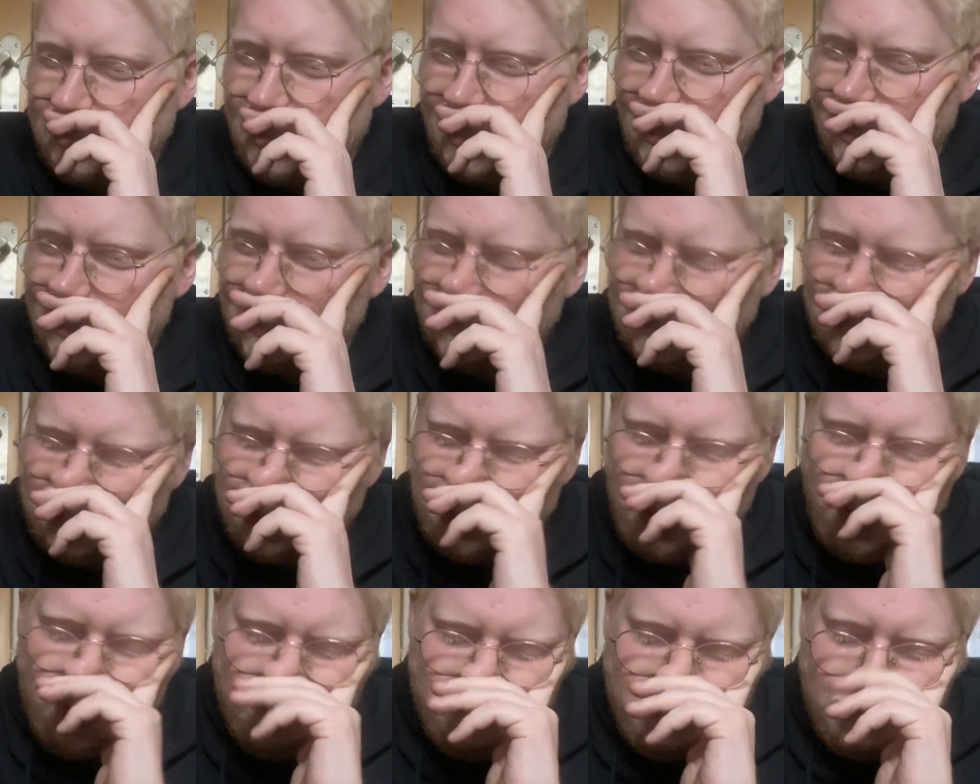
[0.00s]
It
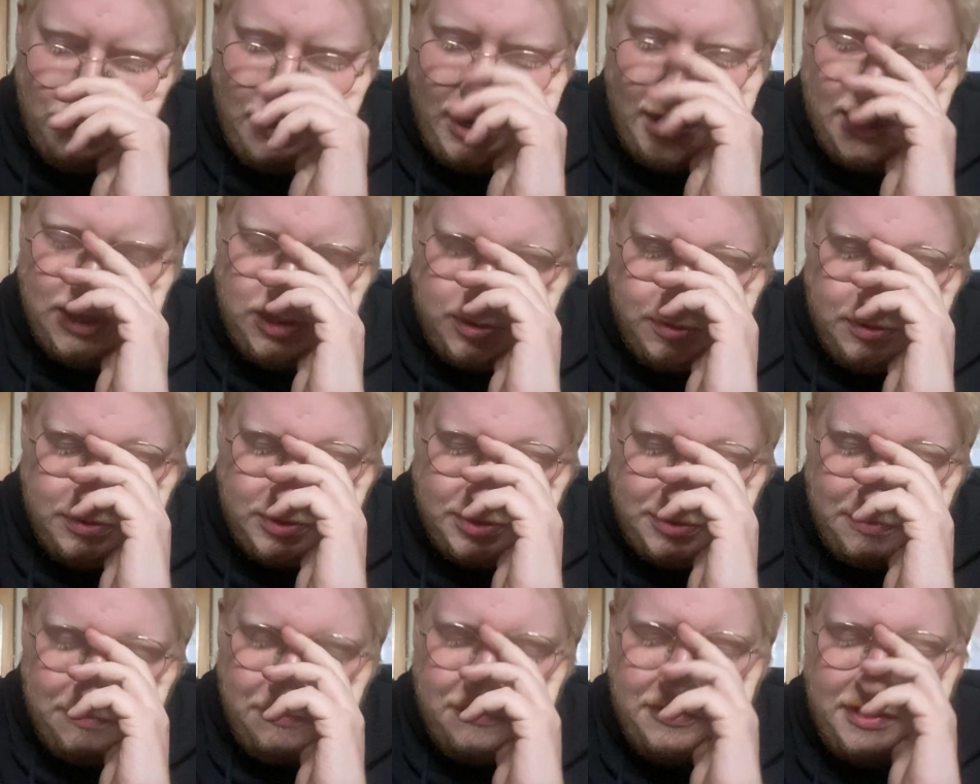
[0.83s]
sort of reminds you of
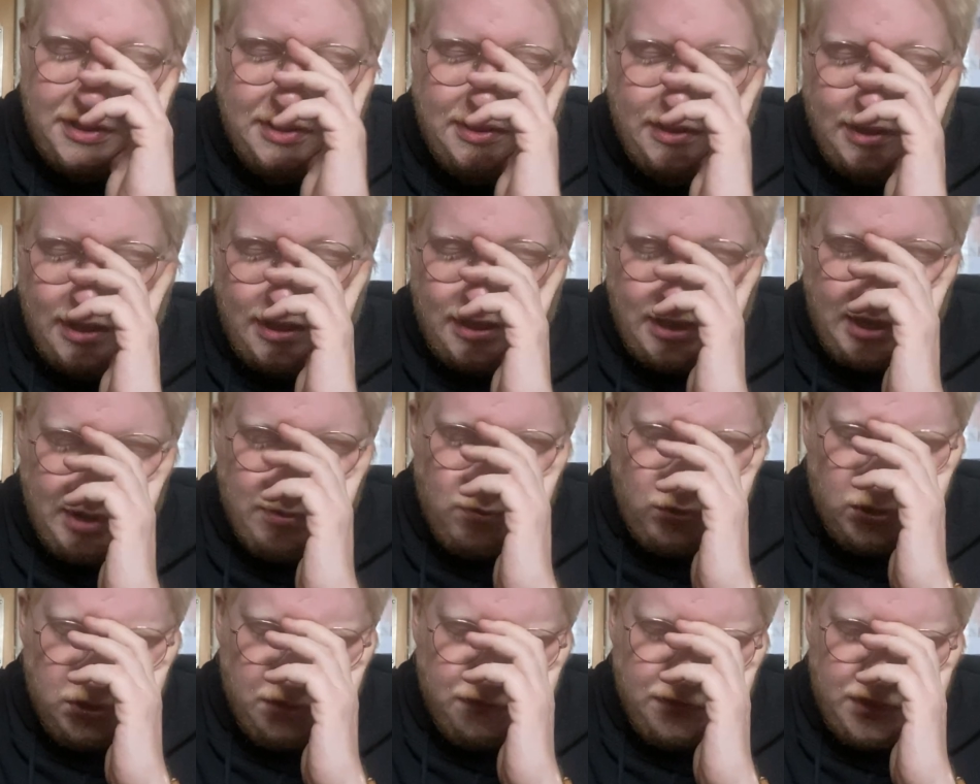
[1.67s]
something like
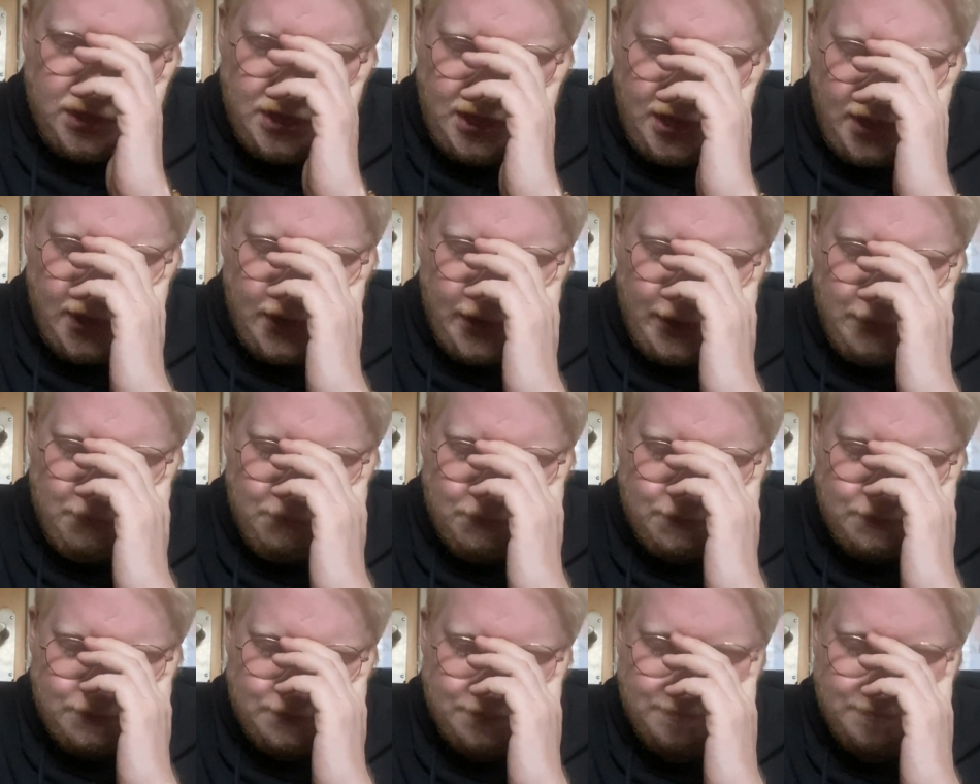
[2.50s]
one of the, um,